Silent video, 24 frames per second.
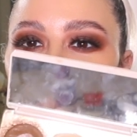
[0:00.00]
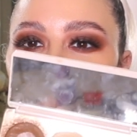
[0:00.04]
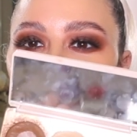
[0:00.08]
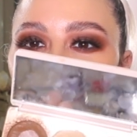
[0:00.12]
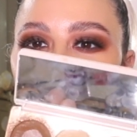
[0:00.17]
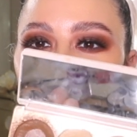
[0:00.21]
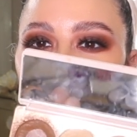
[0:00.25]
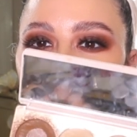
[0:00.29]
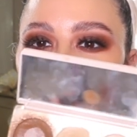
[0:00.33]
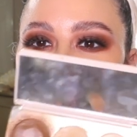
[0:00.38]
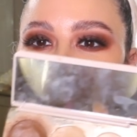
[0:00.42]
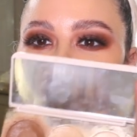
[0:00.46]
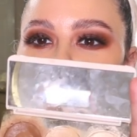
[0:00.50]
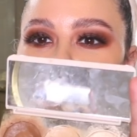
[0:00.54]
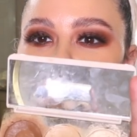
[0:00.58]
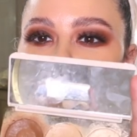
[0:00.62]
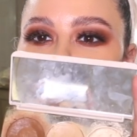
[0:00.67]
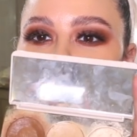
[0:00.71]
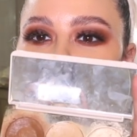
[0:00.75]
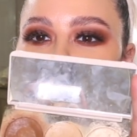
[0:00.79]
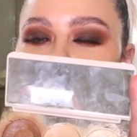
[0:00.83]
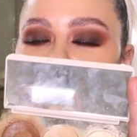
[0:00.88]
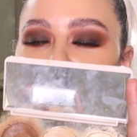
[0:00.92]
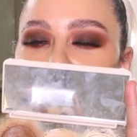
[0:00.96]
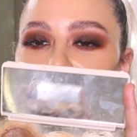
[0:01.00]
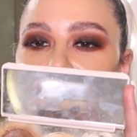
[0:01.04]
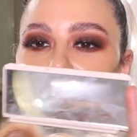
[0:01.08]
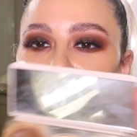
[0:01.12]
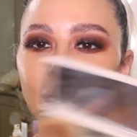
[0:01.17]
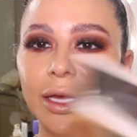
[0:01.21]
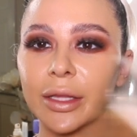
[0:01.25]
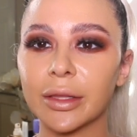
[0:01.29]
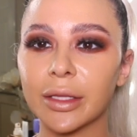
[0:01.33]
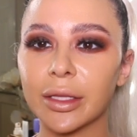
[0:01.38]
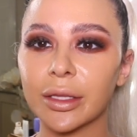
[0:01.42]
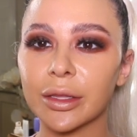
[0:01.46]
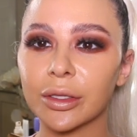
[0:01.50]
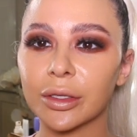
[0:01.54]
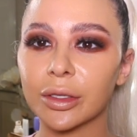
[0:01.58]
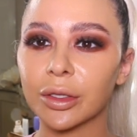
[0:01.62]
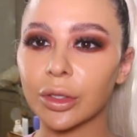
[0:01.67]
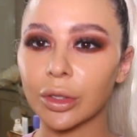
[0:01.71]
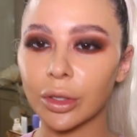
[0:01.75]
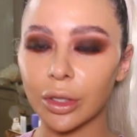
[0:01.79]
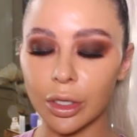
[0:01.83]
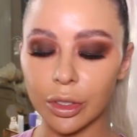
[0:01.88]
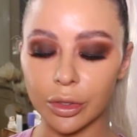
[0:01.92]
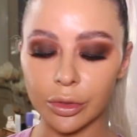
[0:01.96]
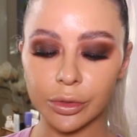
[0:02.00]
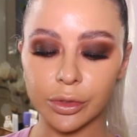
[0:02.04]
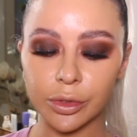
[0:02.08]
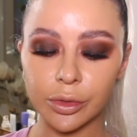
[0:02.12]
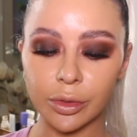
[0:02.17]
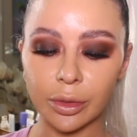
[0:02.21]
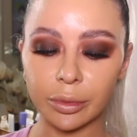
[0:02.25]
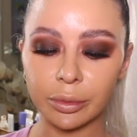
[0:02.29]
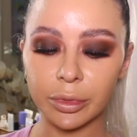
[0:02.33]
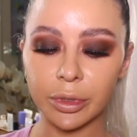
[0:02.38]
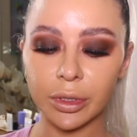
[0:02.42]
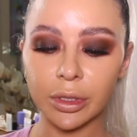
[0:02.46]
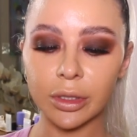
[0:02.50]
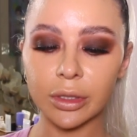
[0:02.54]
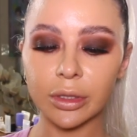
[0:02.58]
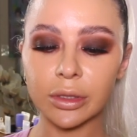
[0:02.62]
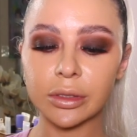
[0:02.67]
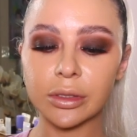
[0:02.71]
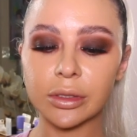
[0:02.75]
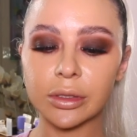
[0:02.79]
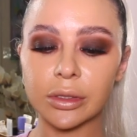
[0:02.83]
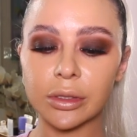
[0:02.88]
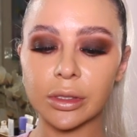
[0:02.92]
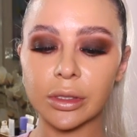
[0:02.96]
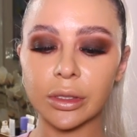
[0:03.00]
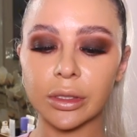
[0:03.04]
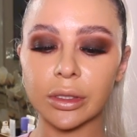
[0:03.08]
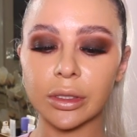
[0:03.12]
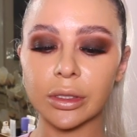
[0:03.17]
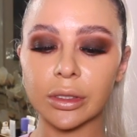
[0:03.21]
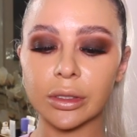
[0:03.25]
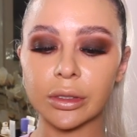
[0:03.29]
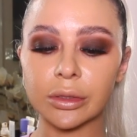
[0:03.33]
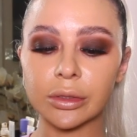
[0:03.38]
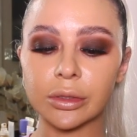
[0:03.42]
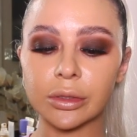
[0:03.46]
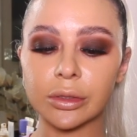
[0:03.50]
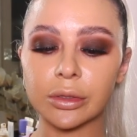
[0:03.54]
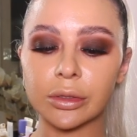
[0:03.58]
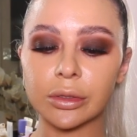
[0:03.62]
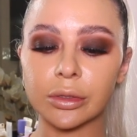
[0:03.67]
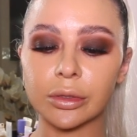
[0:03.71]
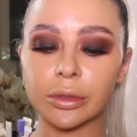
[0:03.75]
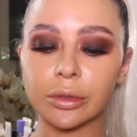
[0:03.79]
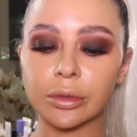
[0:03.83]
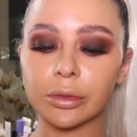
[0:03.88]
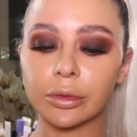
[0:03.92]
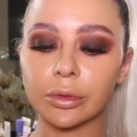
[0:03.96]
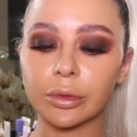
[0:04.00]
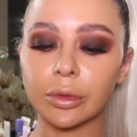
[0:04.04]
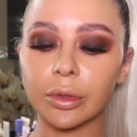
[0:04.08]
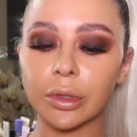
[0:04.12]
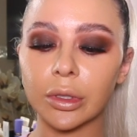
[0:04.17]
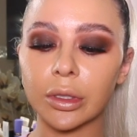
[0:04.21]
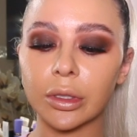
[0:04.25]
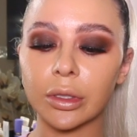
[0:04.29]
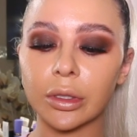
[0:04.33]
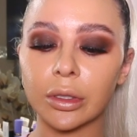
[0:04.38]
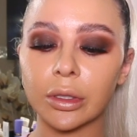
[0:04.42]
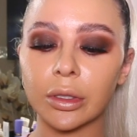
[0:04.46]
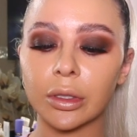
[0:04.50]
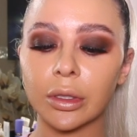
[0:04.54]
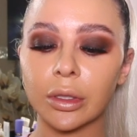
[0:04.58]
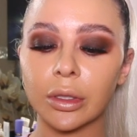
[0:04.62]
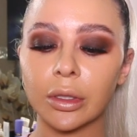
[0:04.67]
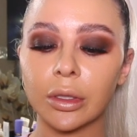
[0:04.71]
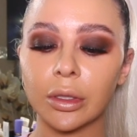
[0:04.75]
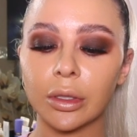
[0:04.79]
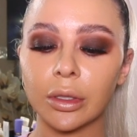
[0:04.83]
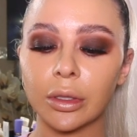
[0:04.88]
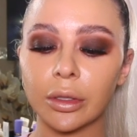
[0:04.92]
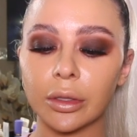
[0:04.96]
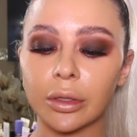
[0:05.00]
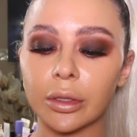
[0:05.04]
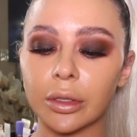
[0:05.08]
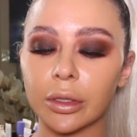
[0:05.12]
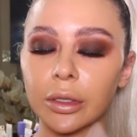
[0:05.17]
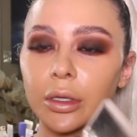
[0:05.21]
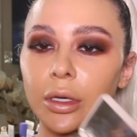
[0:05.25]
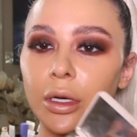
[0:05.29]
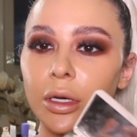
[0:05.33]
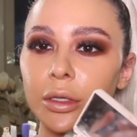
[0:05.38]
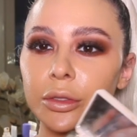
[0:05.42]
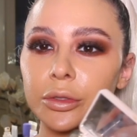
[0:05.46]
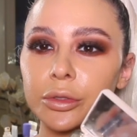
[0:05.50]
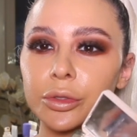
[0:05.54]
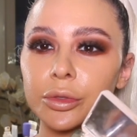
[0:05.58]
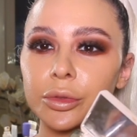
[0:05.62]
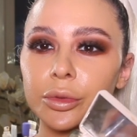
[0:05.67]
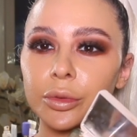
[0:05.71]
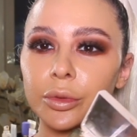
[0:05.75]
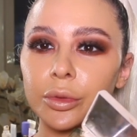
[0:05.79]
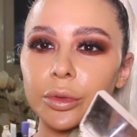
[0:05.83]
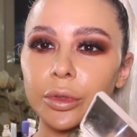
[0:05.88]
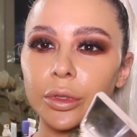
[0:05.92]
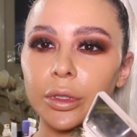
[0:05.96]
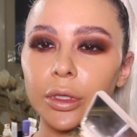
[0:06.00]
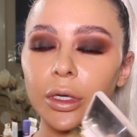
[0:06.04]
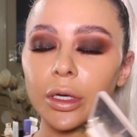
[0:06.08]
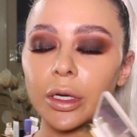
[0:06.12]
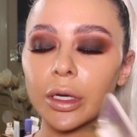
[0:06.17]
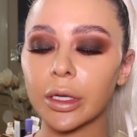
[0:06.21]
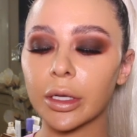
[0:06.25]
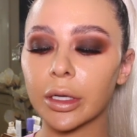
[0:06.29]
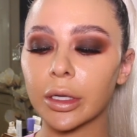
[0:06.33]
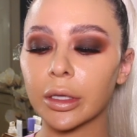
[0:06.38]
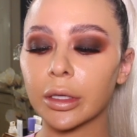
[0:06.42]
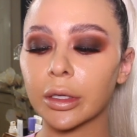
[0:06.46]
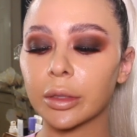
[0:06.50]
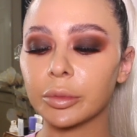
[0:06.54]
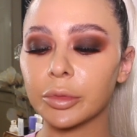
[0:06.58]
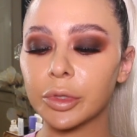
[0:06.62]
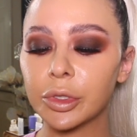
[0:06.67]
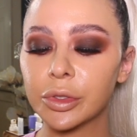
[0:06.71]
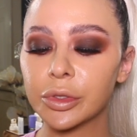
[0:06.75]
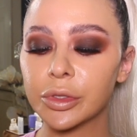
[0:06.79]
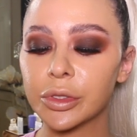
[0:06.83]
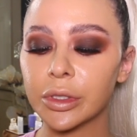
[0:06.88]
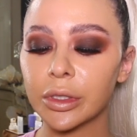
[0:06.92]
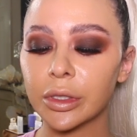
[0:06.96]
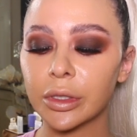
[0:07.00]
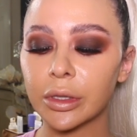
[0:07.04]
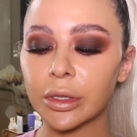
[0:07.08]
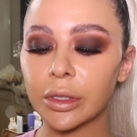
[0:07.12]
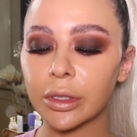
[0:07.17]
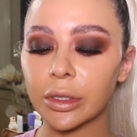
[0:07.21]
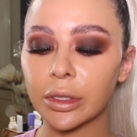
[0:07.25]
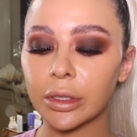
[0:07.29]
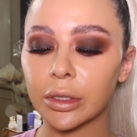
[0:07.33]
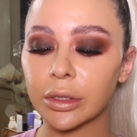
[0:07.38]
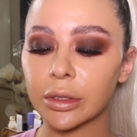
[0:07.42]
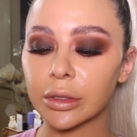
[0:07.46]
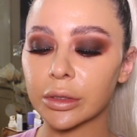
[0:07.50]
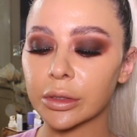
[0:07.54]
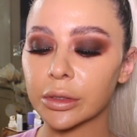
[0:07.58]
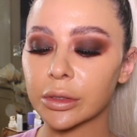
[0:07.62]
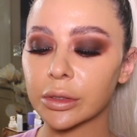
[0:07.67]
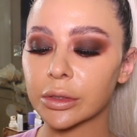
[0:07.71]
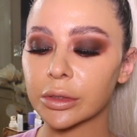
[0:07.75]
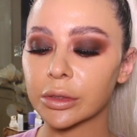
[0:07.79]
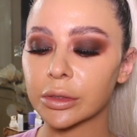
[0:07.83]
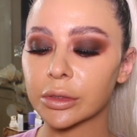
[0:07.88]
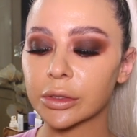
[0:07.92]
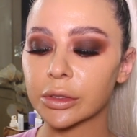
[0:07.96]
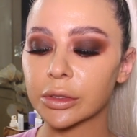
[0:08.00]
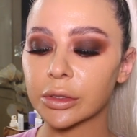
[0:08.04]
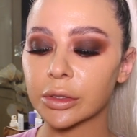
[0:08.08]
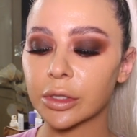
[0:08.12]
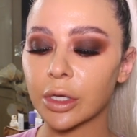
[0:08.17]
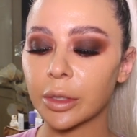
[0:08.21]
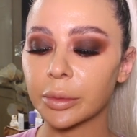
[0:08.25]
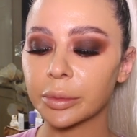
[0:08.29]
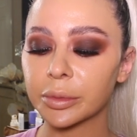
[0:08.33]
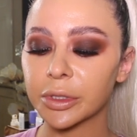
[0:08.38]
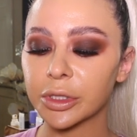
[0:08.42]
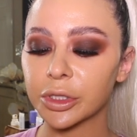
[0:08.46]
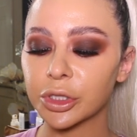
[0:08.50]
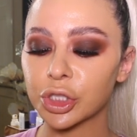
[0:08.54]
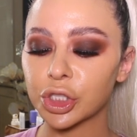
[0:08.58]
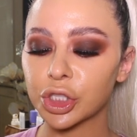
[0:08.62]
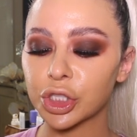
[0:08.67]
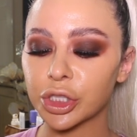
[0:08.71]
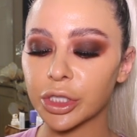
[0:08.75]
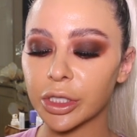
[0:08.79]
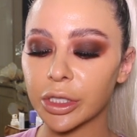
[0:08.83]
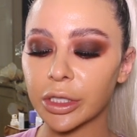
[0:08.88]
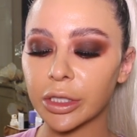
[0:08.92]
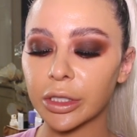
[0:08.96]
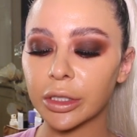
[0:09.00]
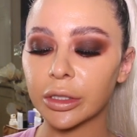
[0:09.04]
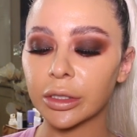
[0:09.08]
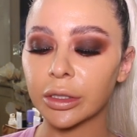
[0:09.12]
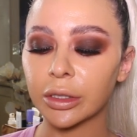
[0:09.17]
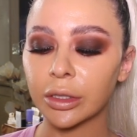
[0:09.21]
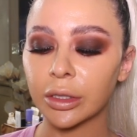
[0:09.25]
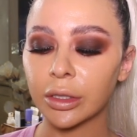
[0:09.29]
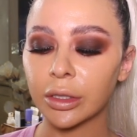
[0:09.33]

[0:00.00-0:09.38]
matte highlight, and then the glow. So I'm gonna dig into the contour, and I'm using the Sculpt and Shade